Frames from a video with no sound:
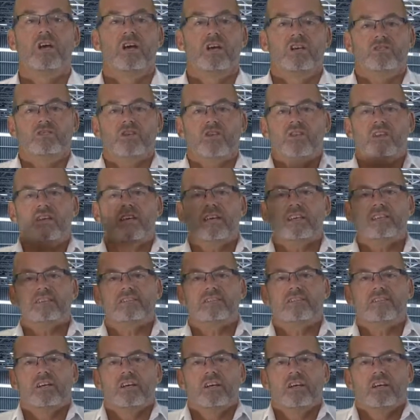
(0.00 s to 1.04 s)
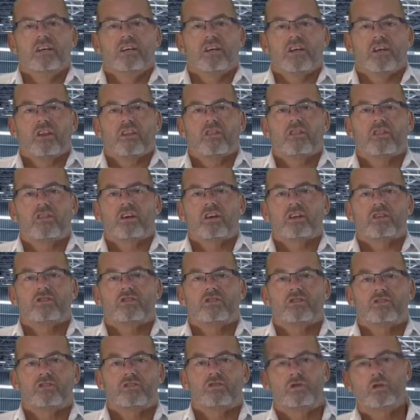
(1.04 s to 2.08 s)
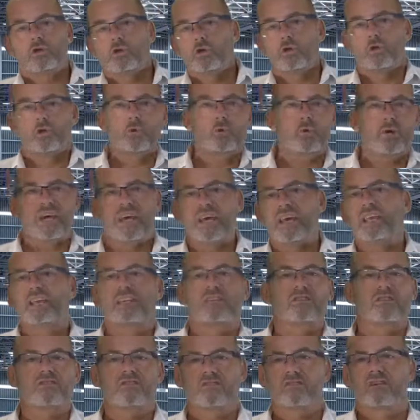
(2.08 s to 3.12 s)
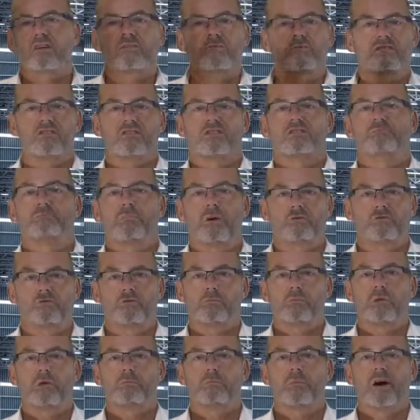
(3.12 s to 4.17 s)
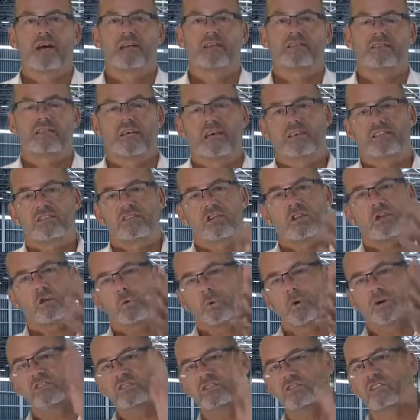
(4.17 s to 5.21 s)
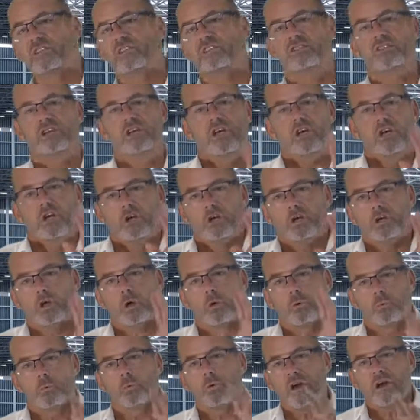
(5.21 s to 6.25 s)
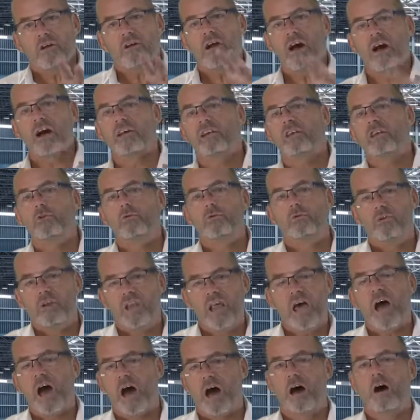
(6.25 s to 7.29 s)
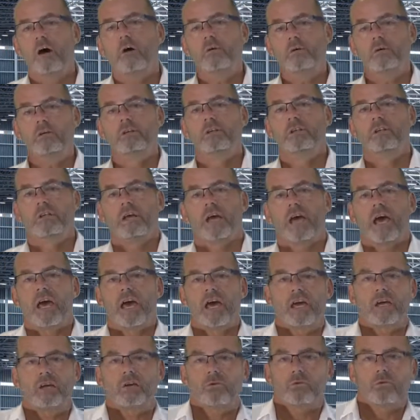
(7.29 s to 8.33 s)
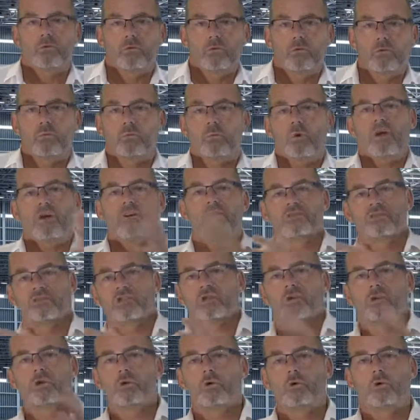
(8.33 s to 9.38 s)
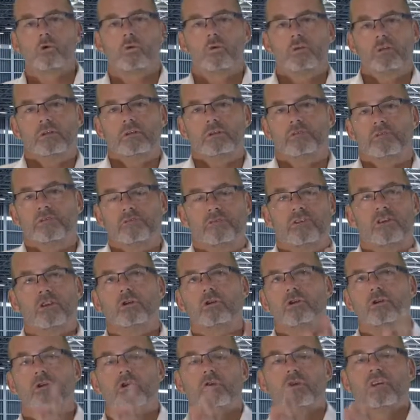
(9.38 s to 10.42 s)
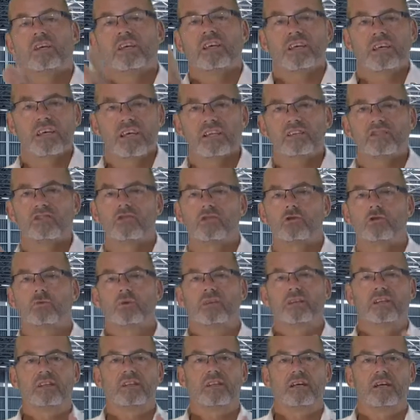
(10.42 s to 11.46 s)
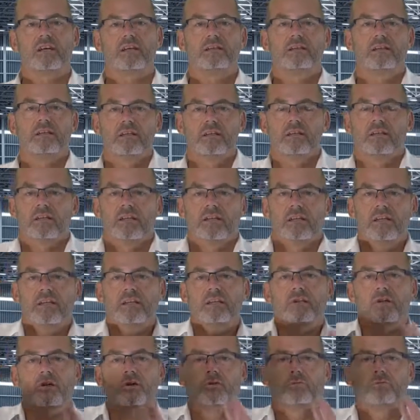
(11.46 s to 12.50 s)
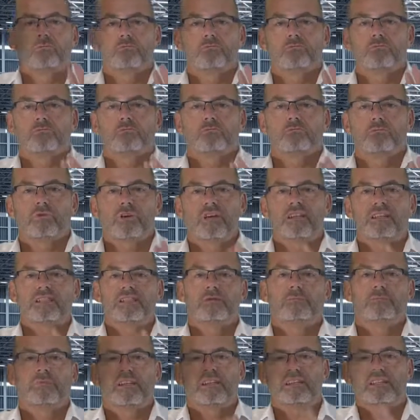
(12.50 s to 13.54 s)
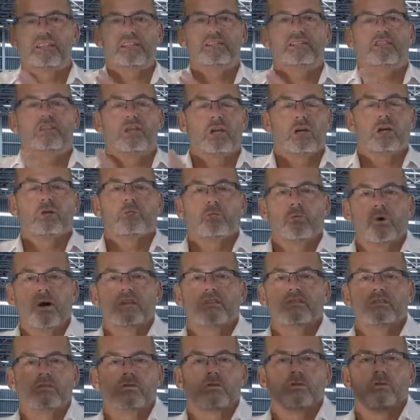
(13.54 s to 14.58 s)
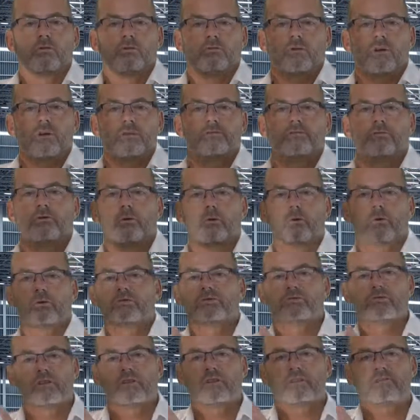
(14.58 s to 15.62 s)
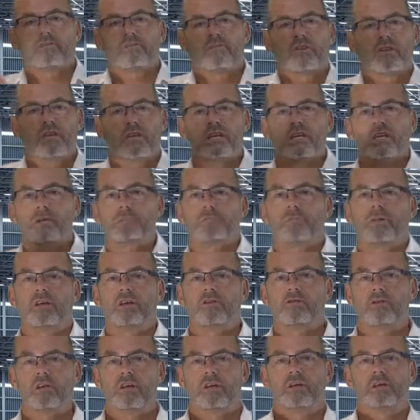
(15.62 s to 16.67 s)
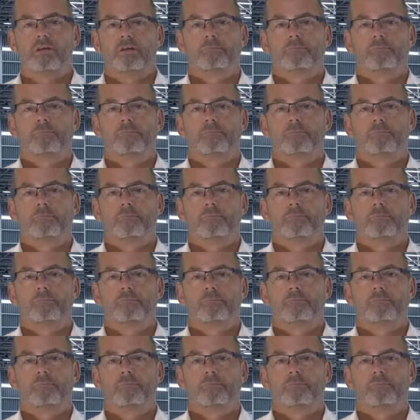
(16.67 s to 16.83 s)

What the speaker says: So there's the two ends of the spectrum, you might say. So the question is, where are you now, and where is it you feel you can get to in the reasonably distant, 1, 2, 3, 4 sort of year period?